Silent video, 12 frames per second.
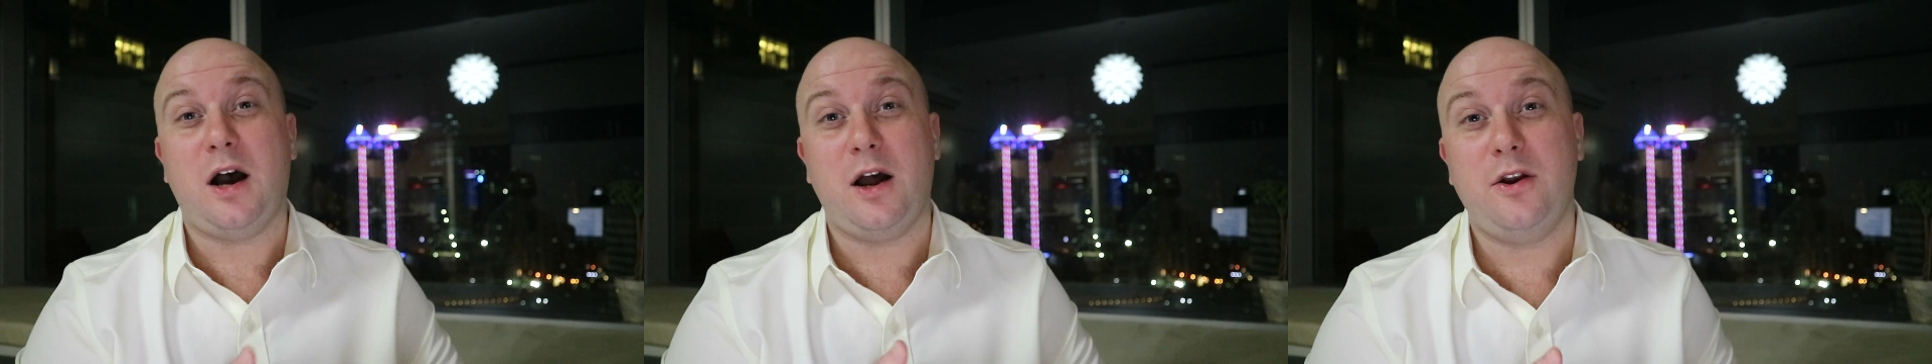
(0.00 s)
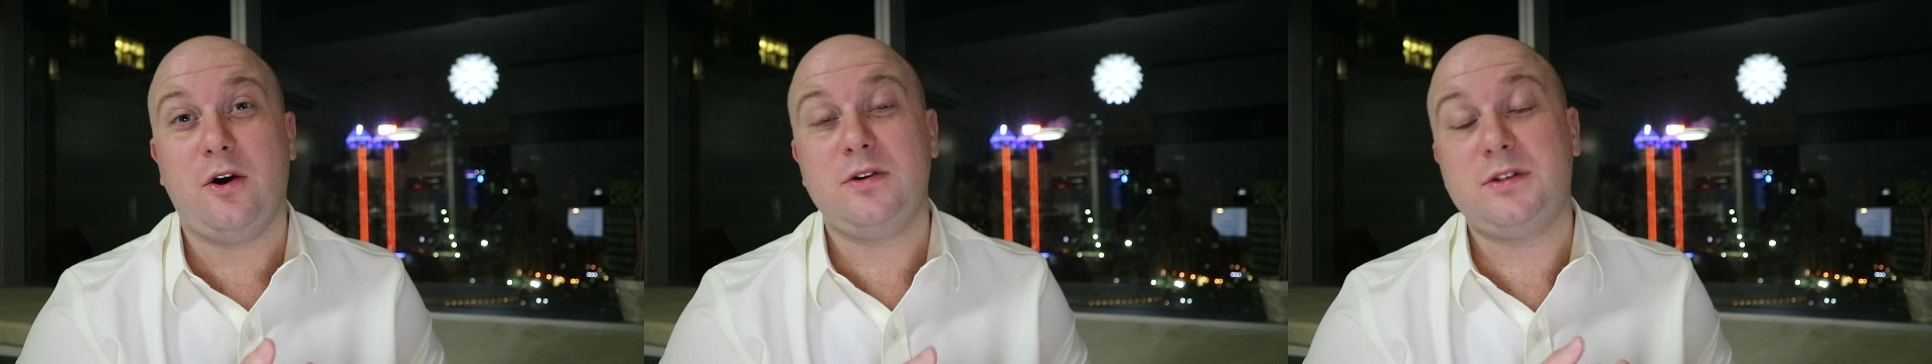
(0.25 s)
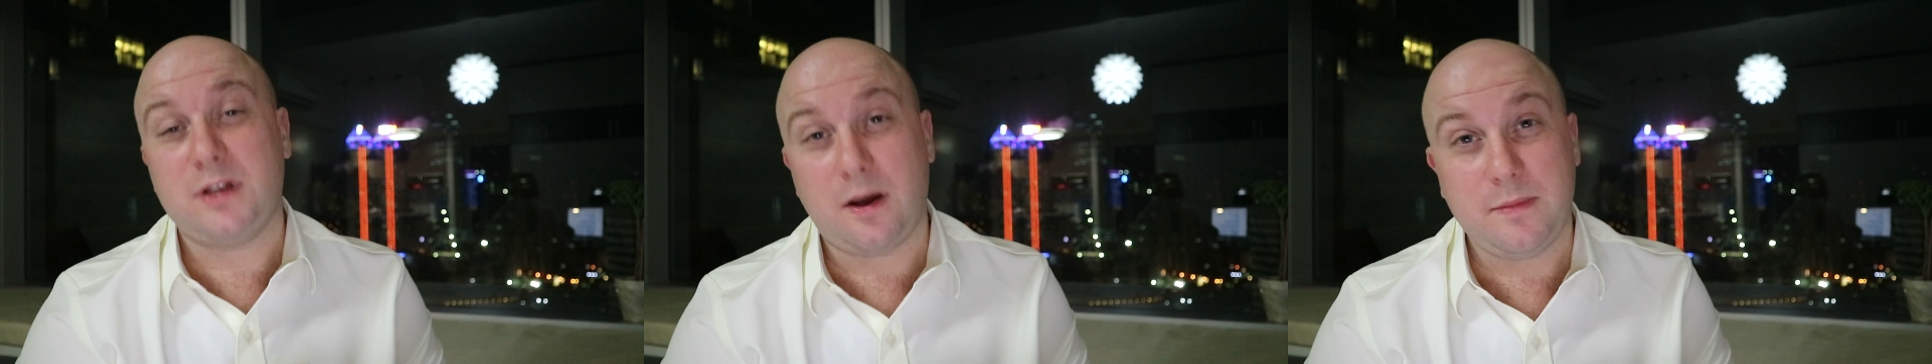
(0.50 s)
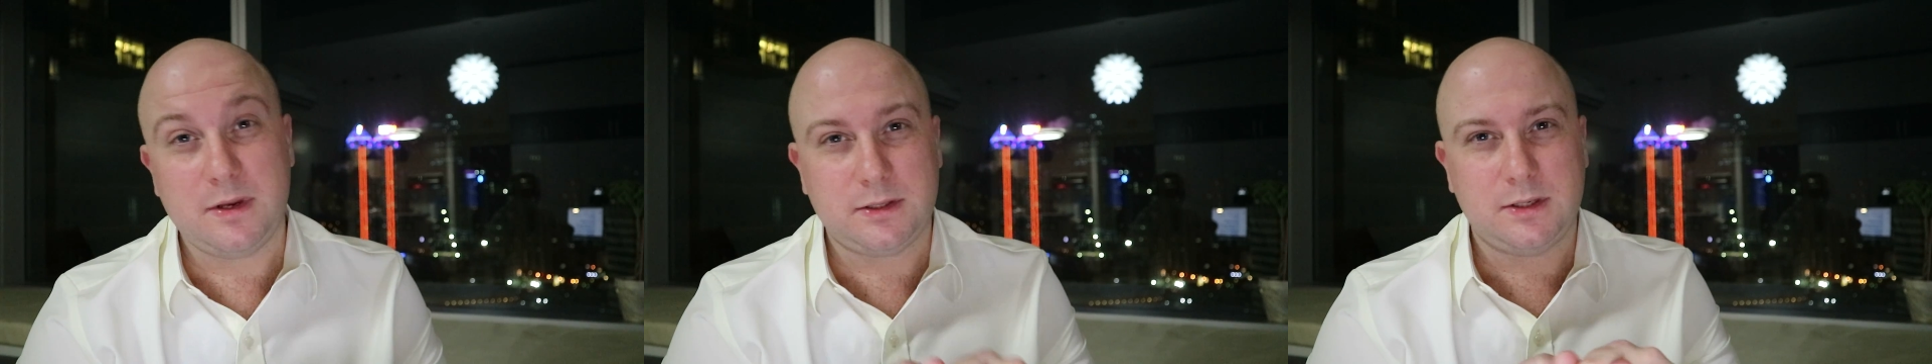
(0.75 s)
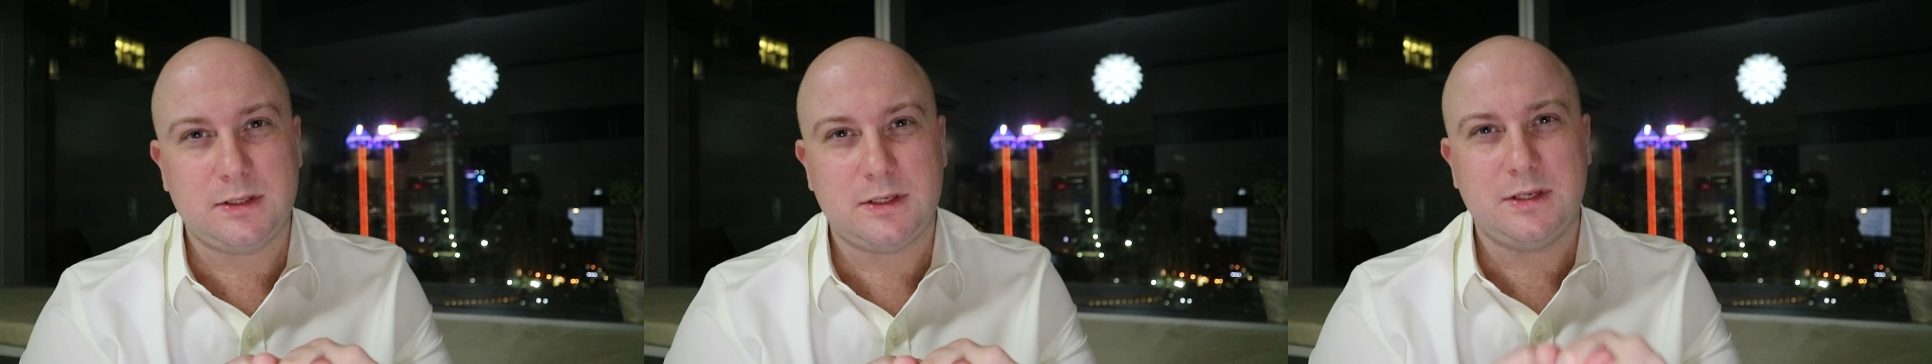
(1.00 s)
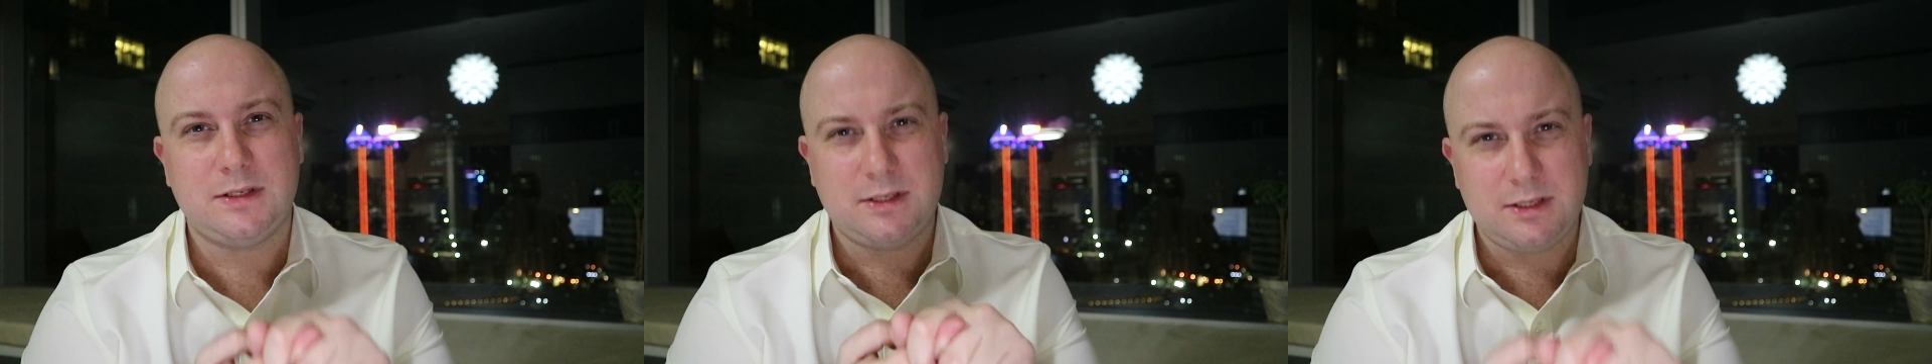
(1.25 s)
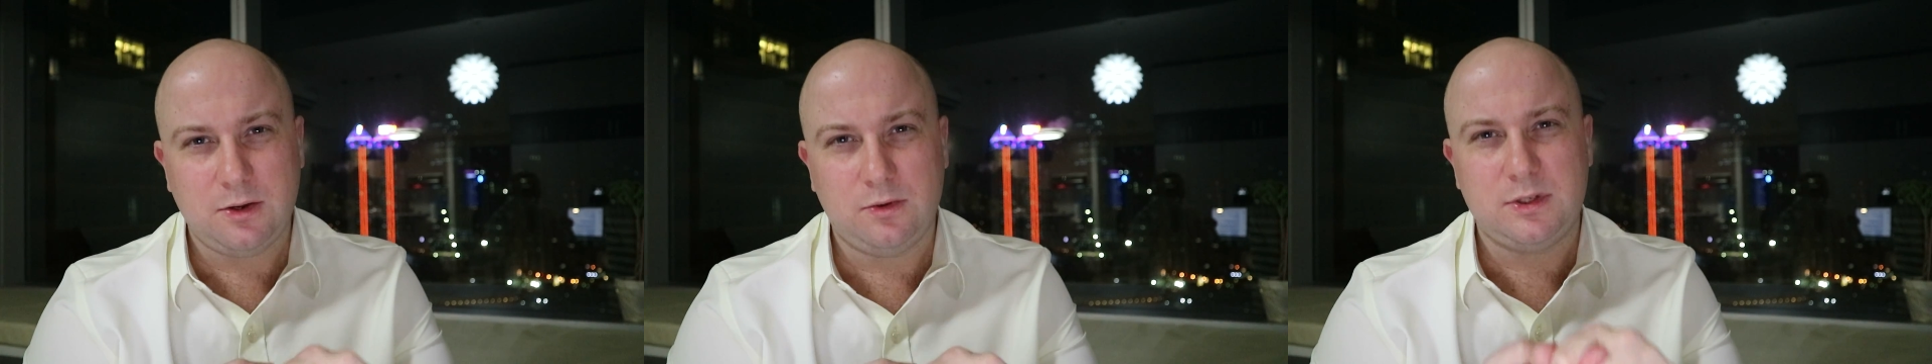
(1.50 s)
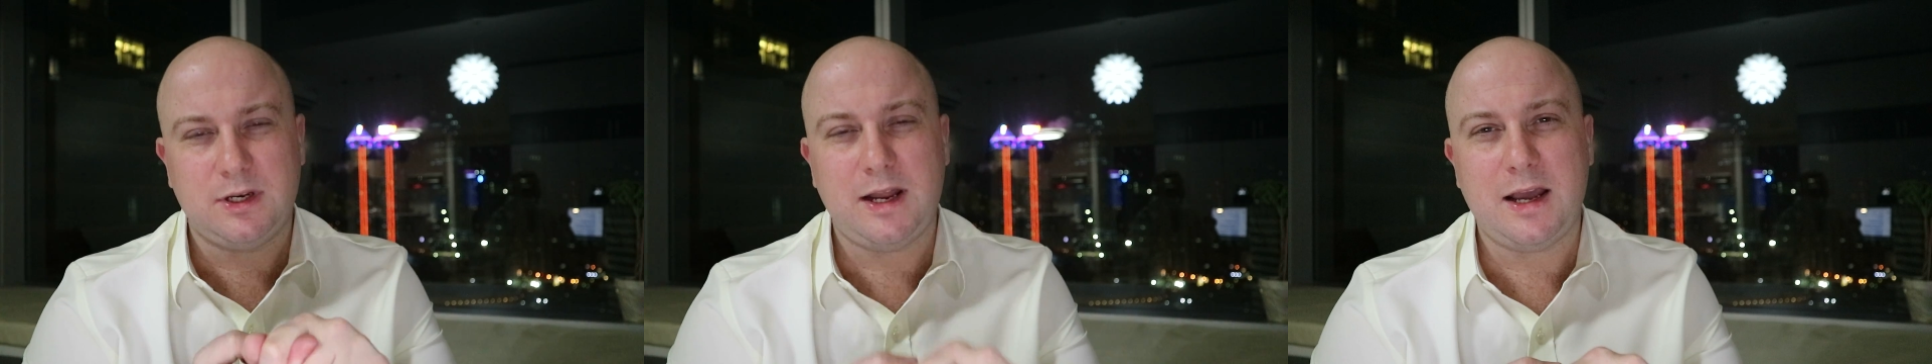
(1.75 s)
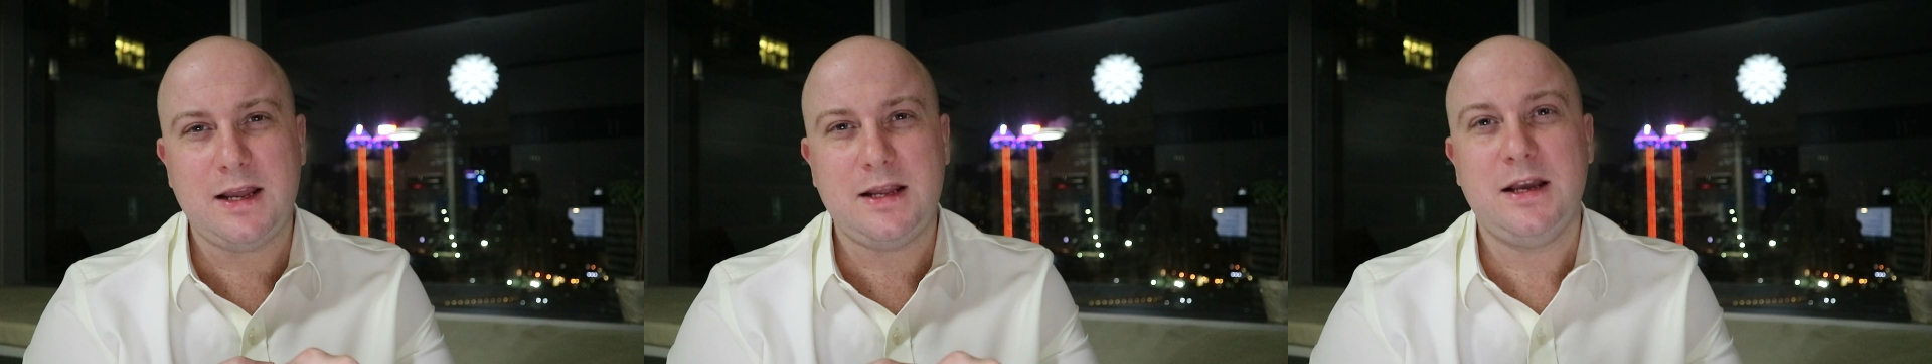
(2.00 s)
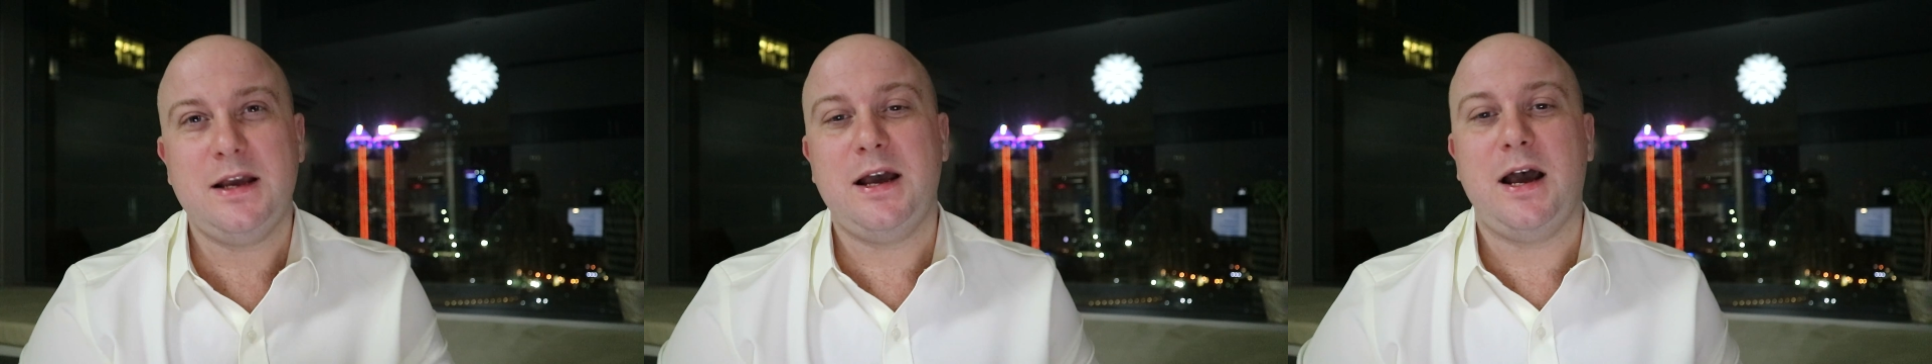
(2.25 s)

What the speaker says: I know in some instances still today,